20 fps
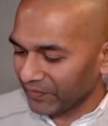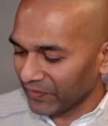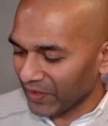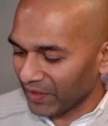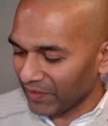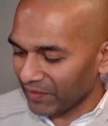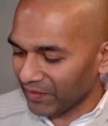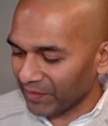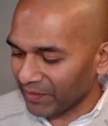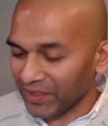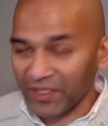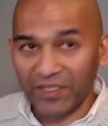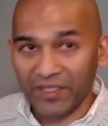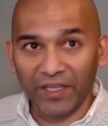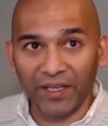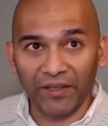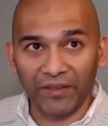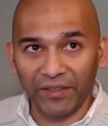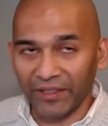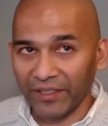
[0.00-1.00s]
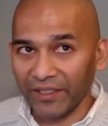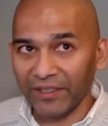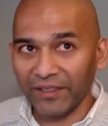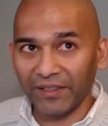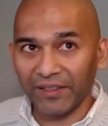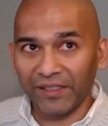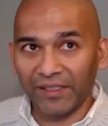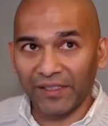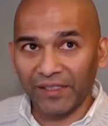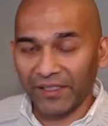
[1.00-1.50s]
momentarily.
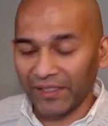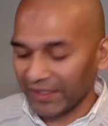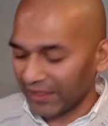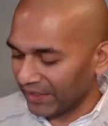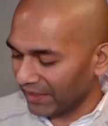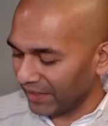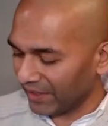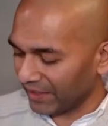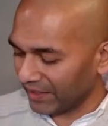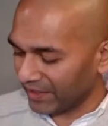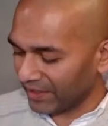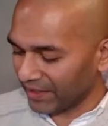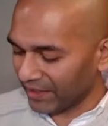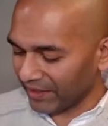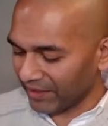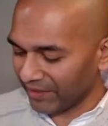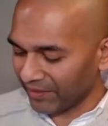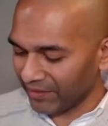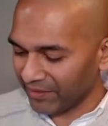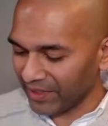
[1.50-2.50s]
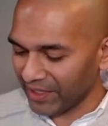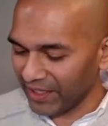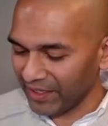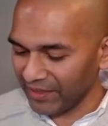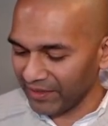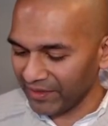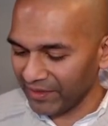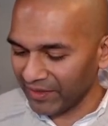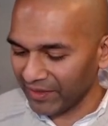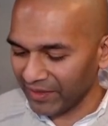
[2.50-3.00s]
Get that out of the
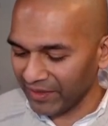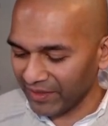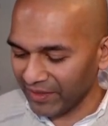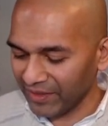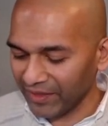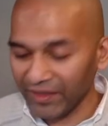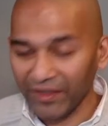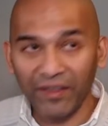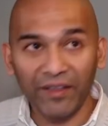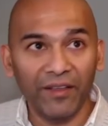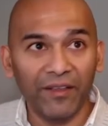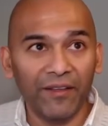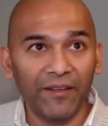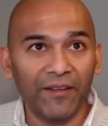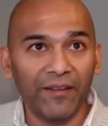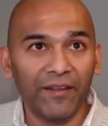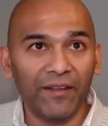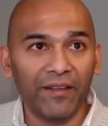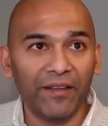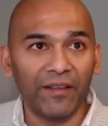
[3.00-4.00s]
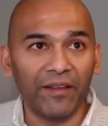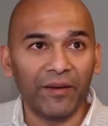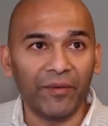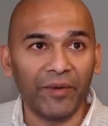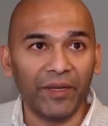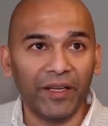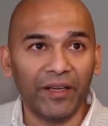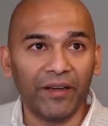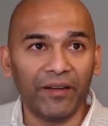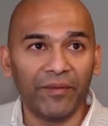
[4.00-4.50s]
way. Here
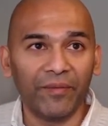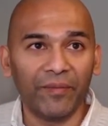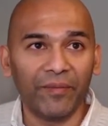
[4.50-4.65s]
we go.